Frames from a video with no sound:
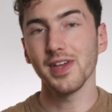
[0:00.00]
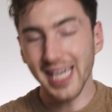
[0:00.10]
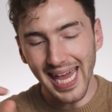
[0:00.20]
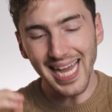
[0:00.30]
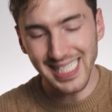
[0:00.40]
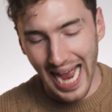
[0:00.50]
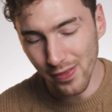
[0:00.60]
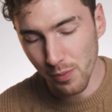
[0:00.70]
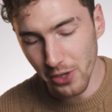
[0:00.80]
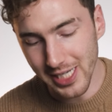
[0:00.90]
The case
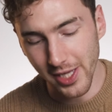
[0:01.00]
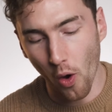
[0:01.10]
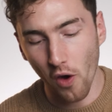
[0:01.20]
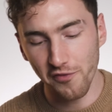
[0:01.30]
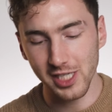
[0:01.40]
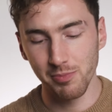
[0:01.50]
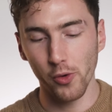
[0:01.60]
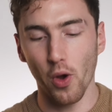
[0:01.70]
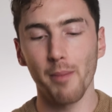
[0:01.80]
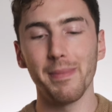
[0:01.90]
and the bracelet of this
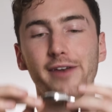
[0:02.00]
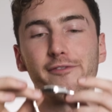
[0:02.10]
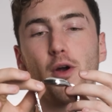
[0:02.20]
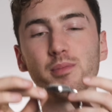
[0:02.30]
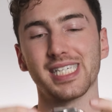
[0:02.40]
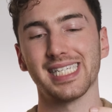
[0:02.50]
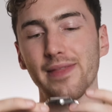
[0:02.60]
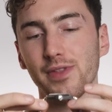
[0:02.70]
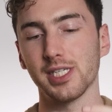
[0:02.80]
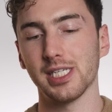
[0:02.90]
model are made from
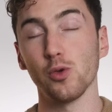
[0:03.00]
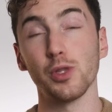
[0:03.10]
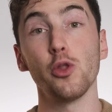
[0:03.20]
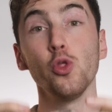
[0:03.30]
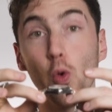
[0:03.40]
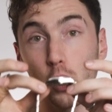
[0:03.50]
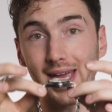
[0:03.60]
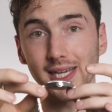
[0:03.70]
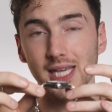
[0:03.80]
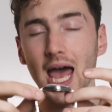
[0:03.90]
stainless steel. Now, no
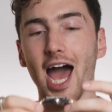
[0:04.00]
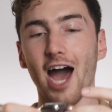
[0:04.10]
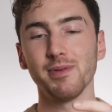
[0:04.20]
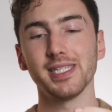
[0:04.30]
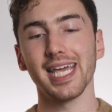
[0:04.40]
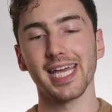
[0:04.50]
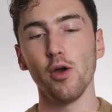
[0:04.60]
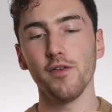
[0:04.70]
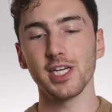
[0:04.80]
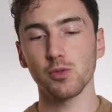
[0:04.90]
links have been taken
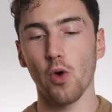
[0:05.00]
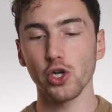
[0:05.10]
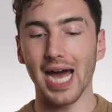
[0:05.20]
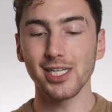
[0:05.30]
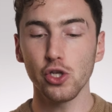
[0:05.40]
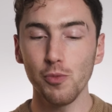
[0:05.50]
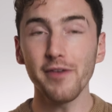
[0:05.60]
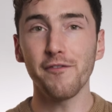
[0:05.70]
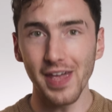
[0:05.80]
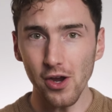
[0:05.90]
out of this watch, and to
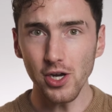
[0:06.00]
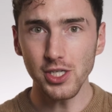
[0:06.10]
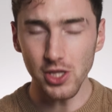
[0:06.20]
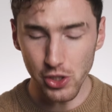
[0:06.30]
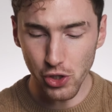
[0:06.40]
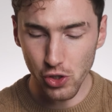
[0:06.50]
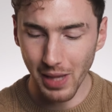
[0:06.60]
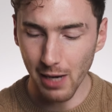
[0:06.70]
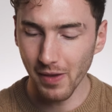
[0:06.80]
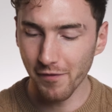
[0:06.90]
be fair to the Tudor
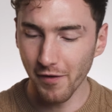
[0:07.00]
Black Bay